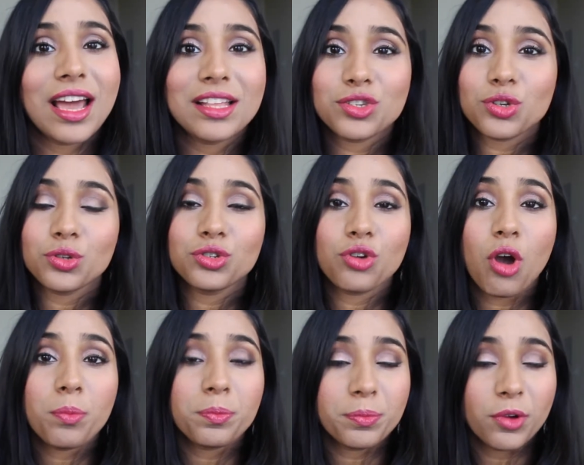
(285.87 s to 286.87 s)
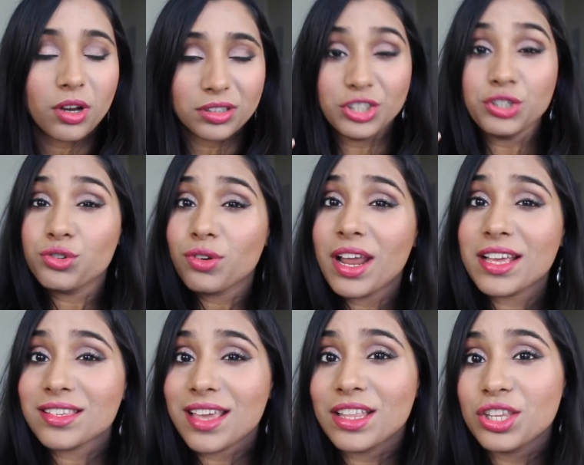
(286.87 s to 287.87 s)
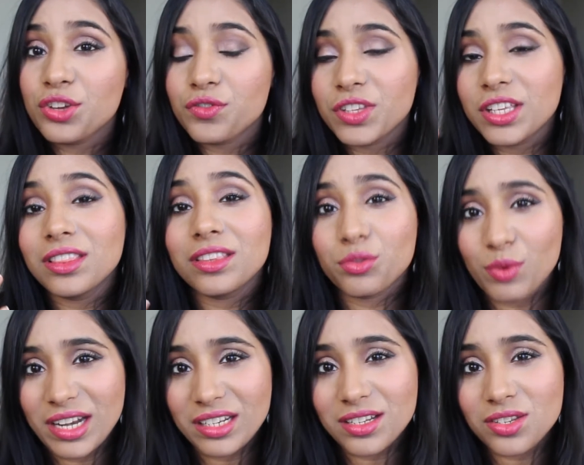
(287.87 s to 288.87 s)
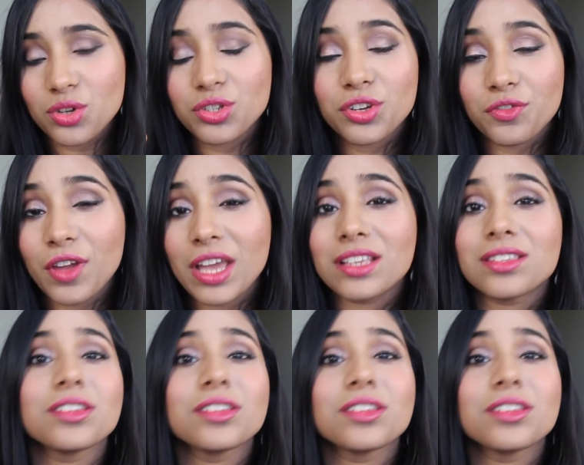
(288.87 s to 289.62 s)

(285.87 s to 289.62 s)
and so to neutralize any of the redness on your face,